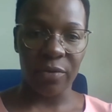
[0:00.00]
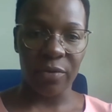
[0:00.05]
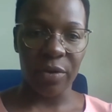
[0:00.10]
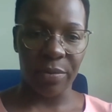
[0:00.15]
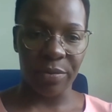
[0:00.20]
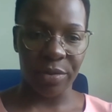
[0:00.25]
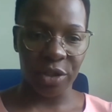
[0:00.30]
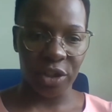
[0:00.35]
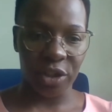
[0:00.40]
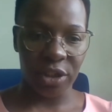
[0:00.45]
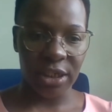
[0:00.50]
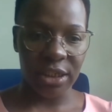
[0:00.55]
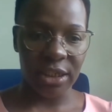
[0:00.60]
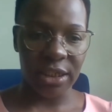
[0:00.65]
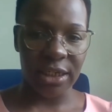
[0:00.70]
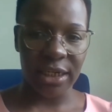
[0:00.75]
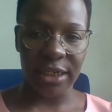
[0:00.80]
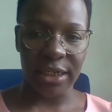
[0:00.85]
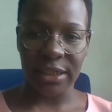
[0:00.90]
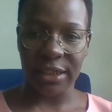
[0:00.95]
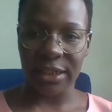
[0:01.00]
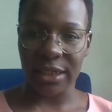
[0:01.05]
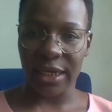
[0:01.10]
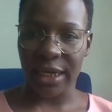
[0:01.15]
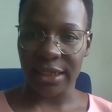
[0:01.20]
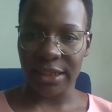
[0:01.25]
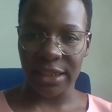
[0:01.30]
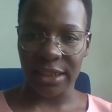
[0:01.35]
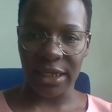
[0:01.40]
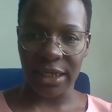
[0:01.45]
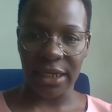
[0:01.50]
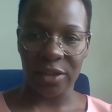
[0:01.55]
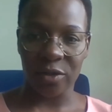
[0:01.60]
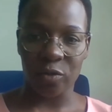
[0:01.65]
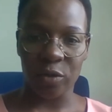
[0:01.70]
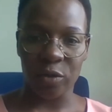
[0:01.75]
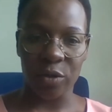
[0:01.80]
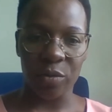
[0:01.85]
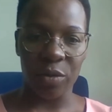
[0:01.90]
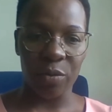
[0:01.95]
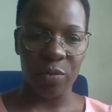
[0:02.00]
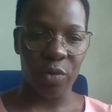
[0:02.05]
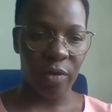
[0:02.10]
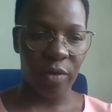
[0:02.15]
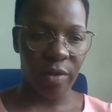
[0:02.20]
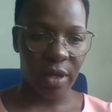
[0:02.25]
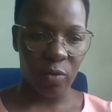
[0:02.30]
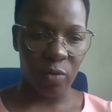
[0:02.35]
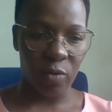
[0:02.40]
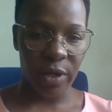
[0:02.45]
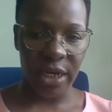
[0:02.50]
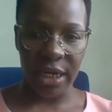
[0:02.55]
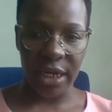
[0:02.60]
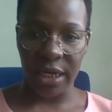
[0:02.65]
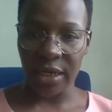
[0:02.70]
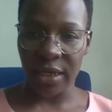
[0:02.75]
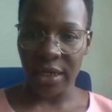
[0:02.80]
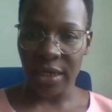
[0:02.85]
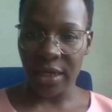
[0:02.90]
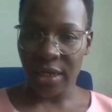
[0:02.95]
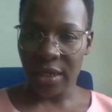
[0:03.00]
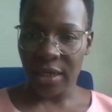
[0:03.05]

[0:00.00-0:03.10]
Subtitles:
We appreciate it, and as ICS, we'll be more than willing